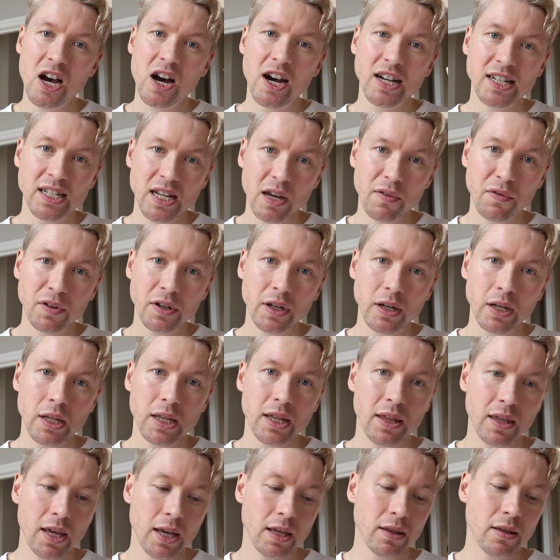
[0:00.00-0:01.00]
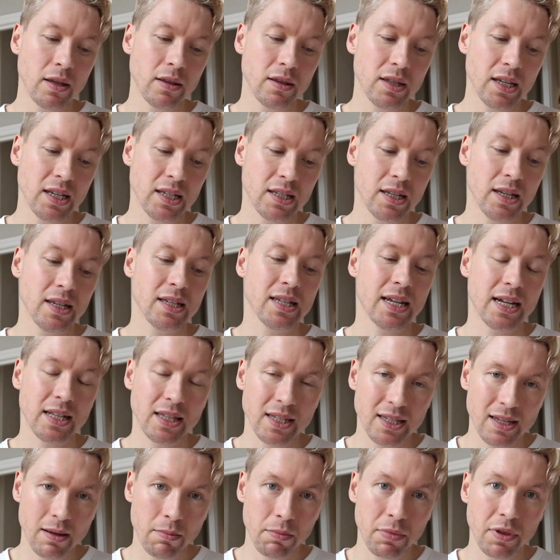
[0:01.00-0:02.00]
I definitely think that this has had
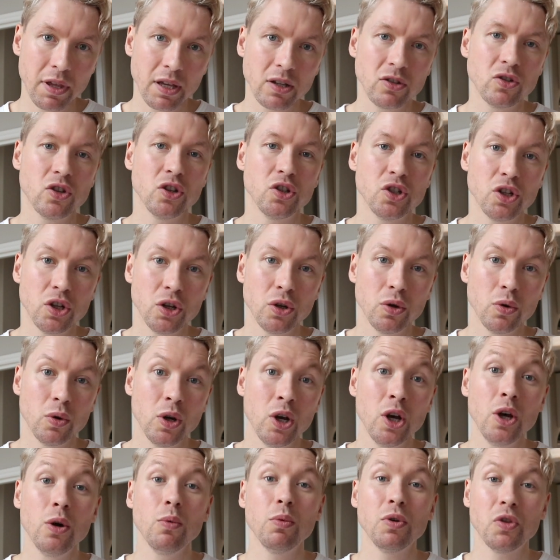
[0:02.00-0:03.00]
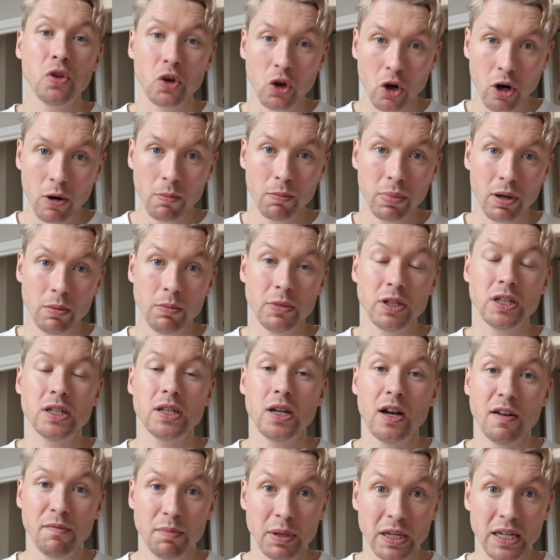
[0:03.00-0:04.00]
something to do with the compliments
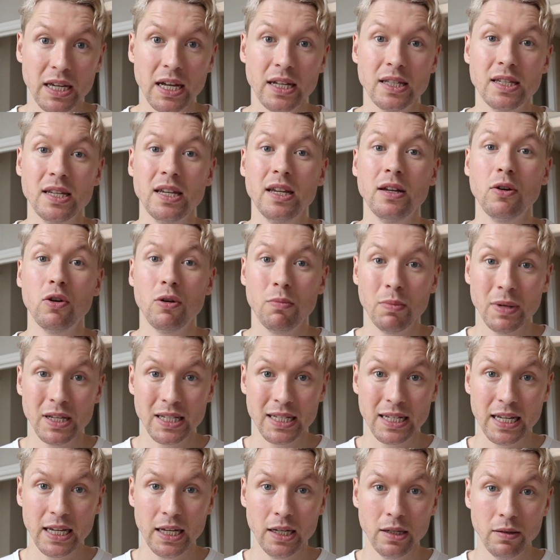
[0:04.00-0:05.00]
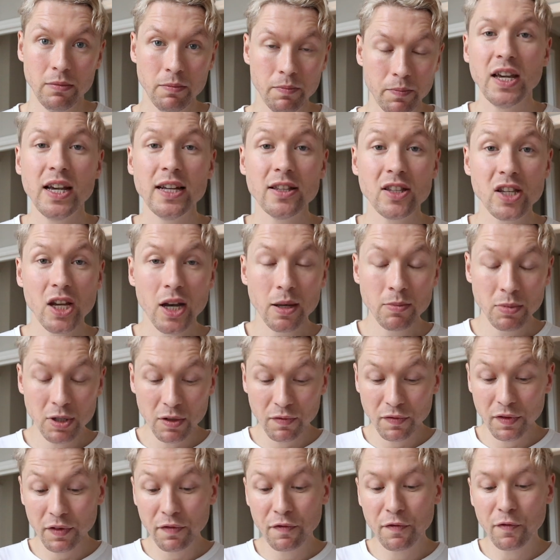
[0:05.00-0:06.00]
I've been getting on my skin. In terms
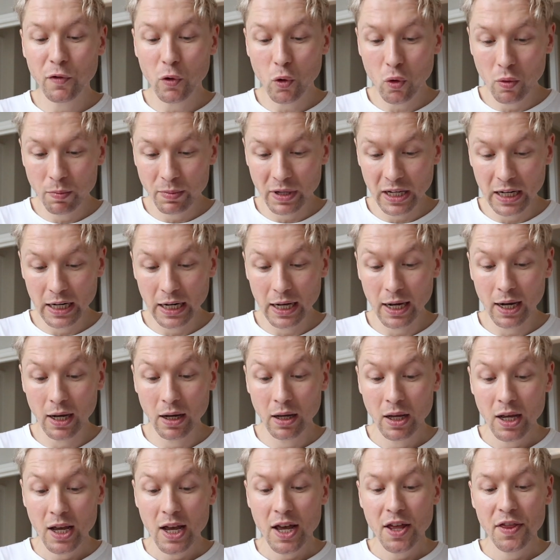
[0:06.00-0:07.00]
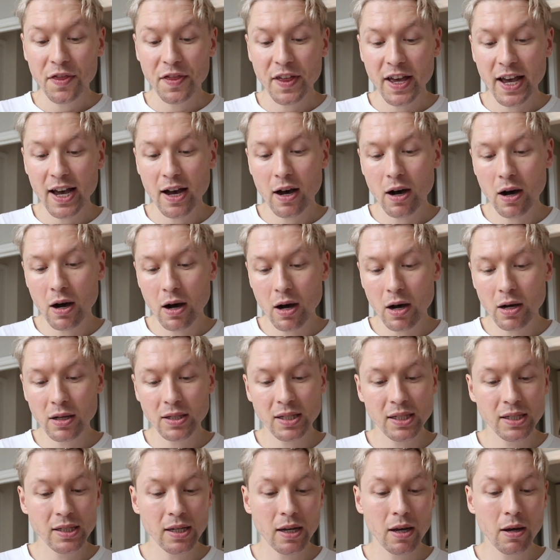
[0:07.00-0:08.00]
of the formula, there are
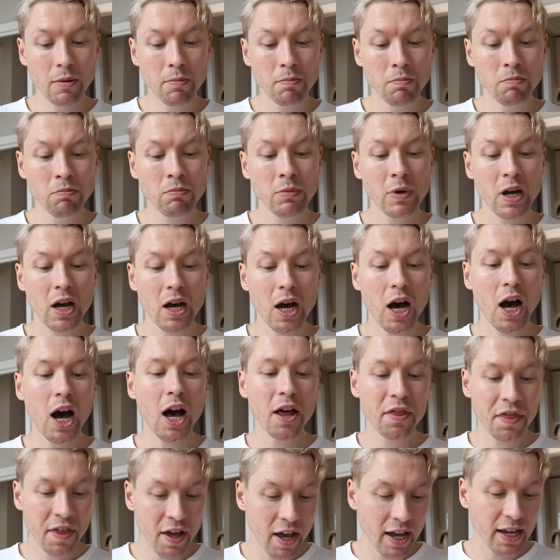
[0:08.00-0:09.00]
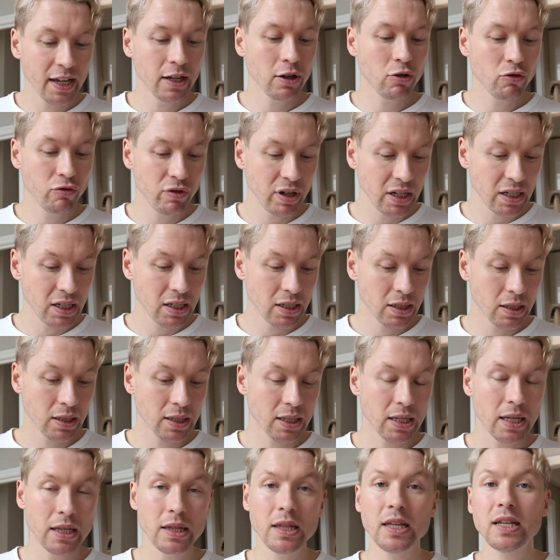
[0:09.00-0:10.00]
some other
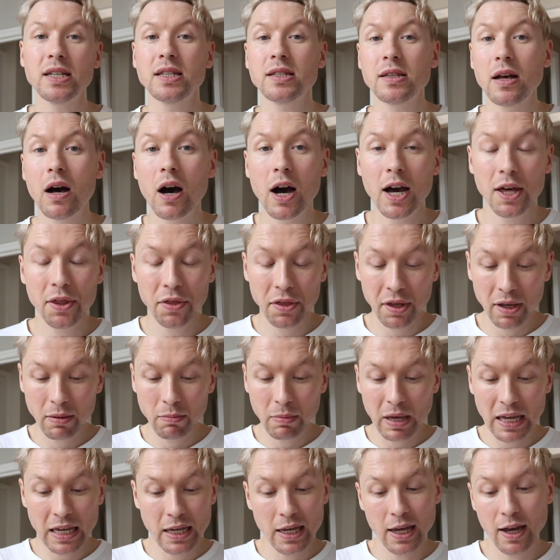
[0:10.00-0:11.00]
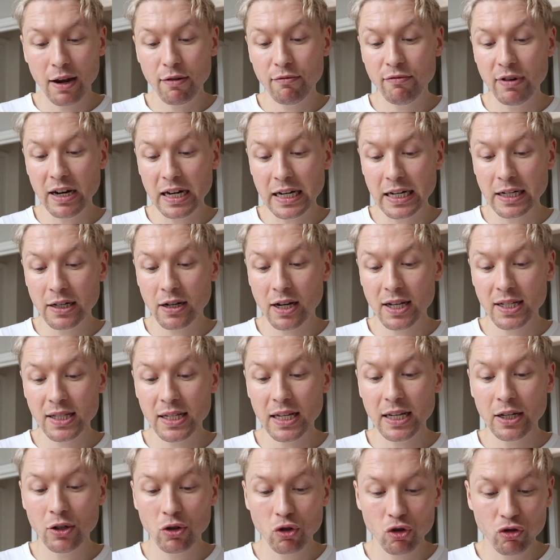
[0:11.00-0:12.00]
ingredients in this that I think make it a really nice,
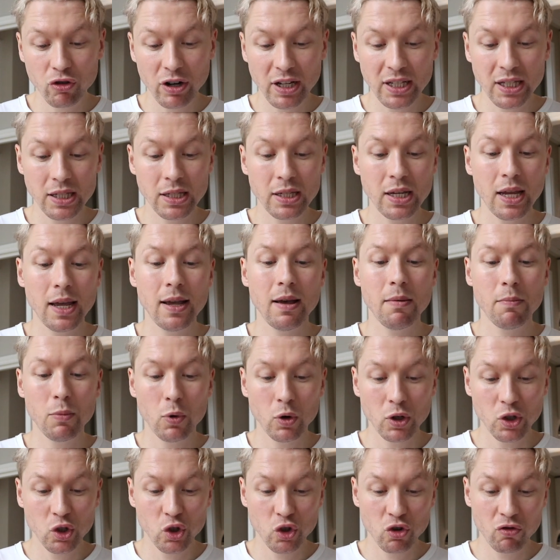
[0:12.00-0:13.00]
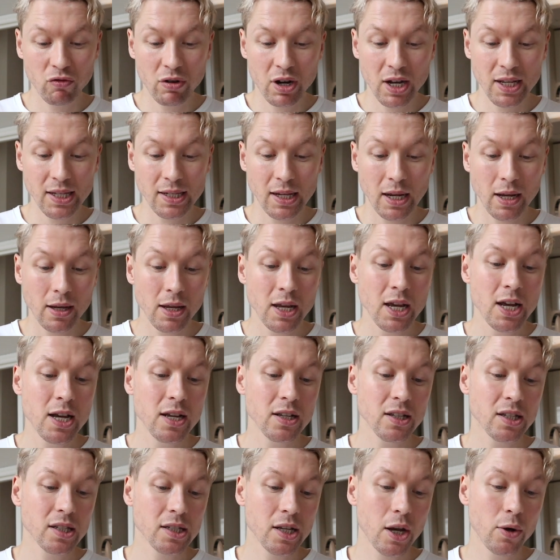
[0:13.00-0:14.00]
interesting moisturizer.
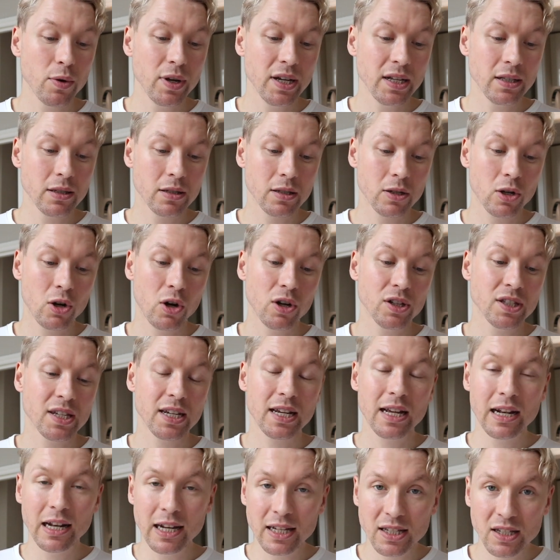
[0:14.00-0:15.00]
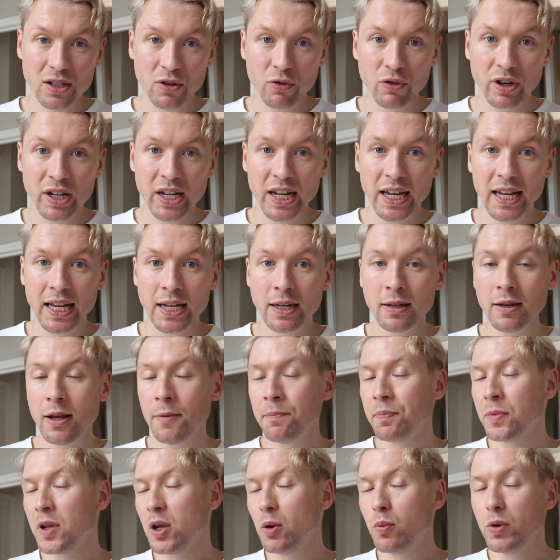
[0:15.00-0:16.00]
So it's got glycerin in,
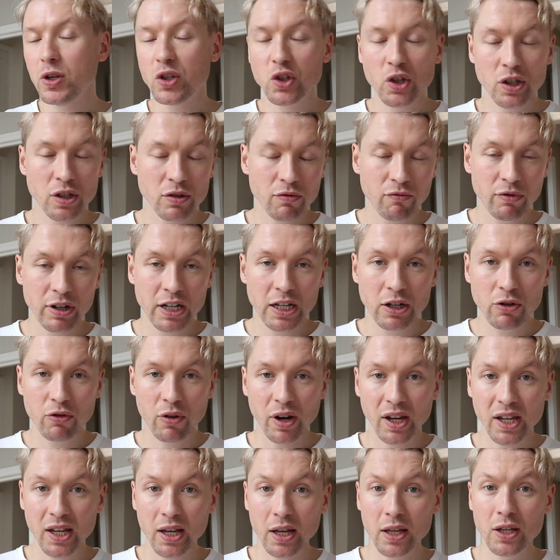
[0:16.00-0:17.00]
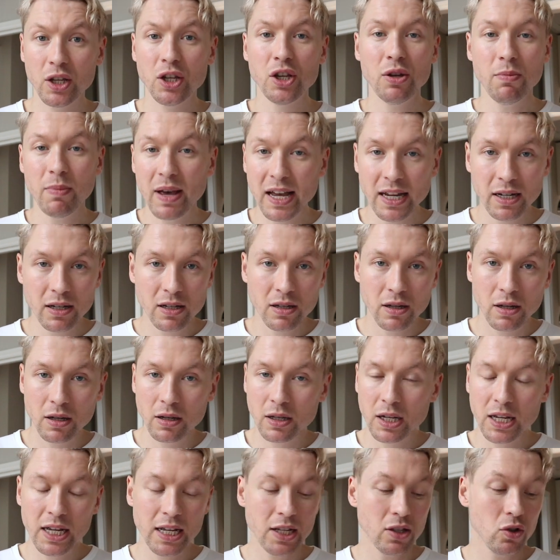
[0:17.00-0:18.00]
which is a really great
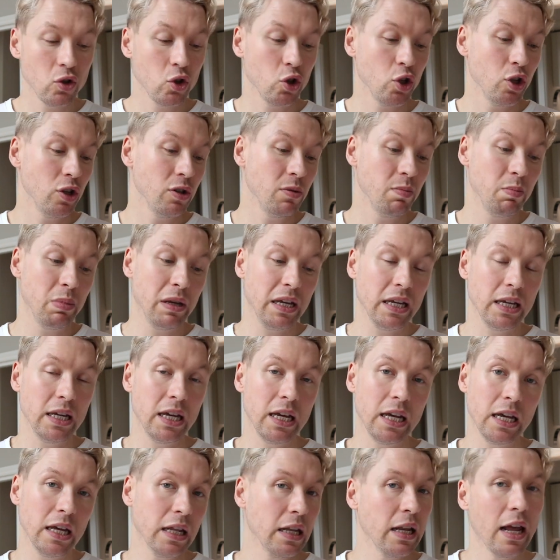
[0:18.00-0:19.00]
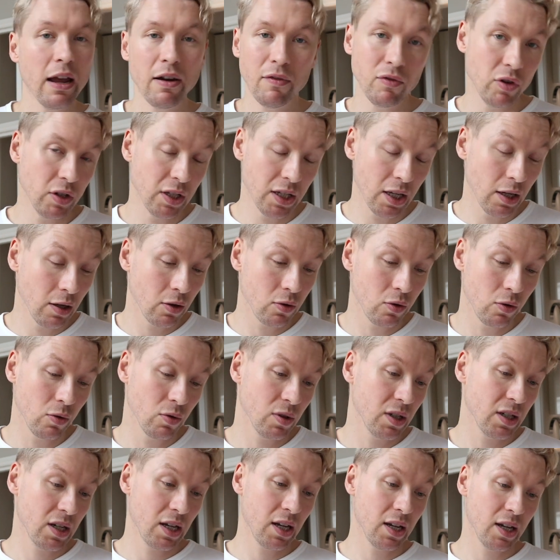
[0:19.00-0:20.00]
humectant. It should be in every single
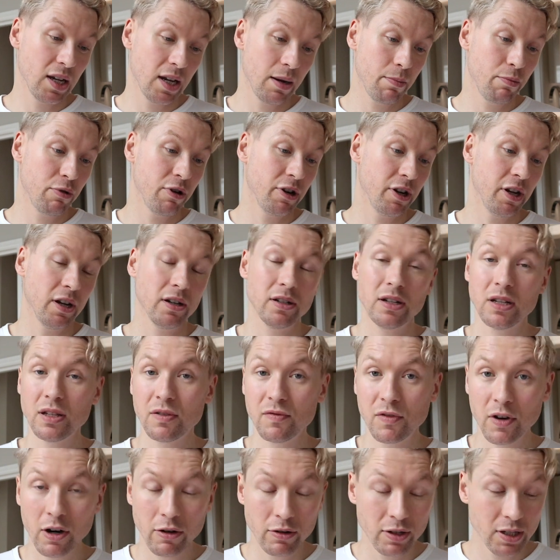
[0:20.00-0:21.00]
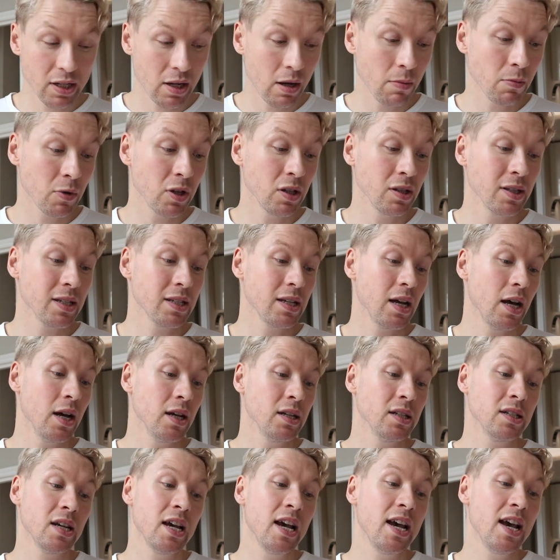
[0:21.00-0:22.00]
skincare product as far as I'm
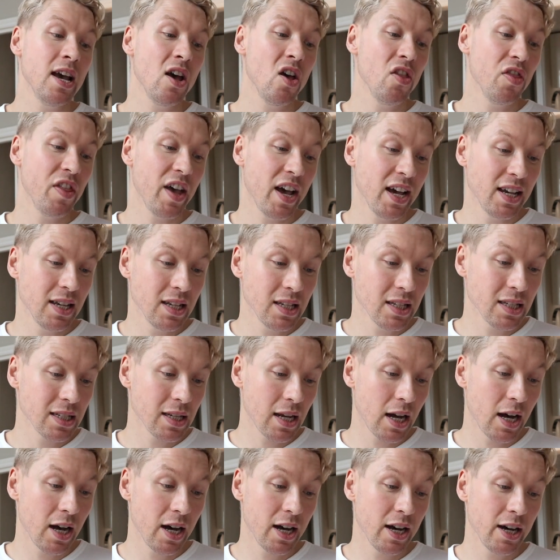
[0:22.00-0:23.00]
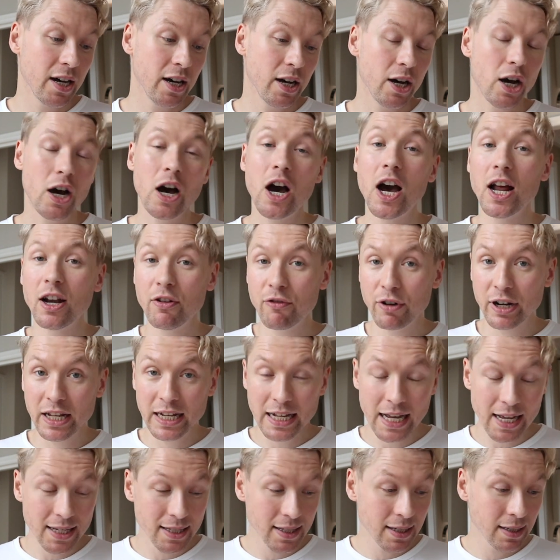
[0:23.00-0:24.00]
concerned. There is
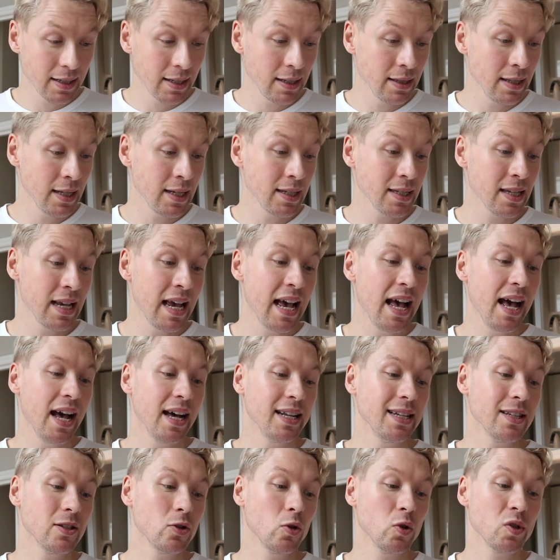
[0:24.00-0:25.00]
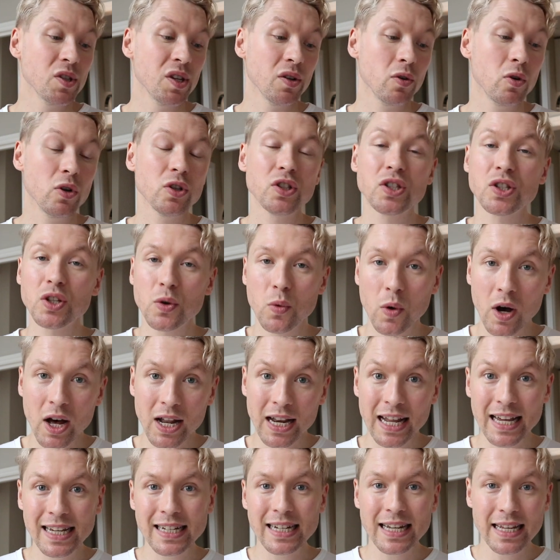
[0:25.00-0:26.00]
hyaluronic acid in this, and it's also got
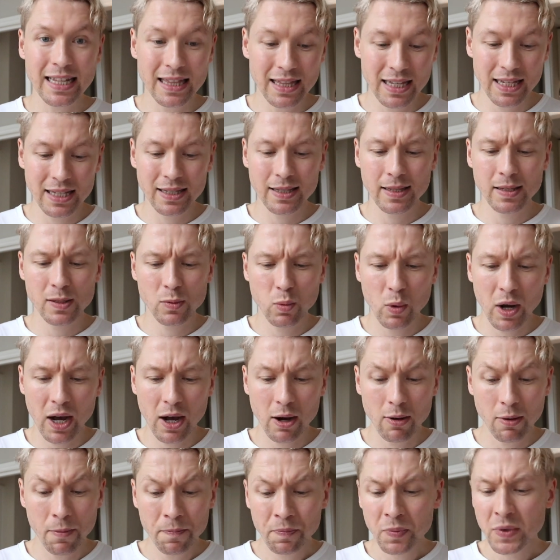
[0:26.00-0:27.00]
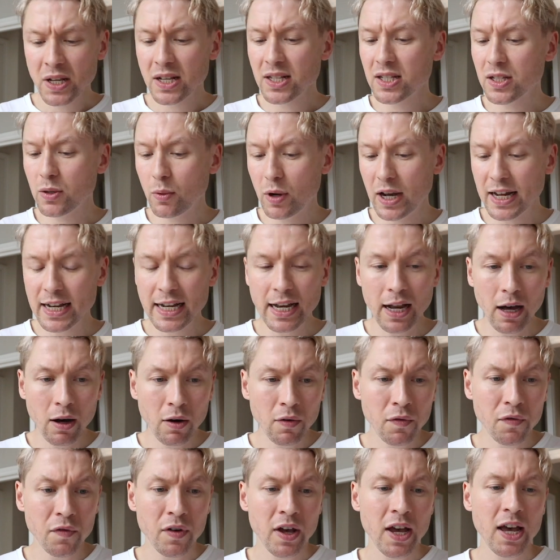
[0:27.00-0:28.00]
squalane in this as well. So I
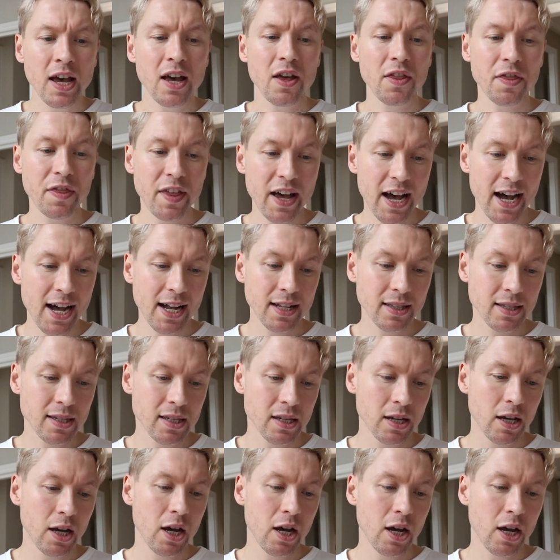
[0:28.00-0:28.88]
love that.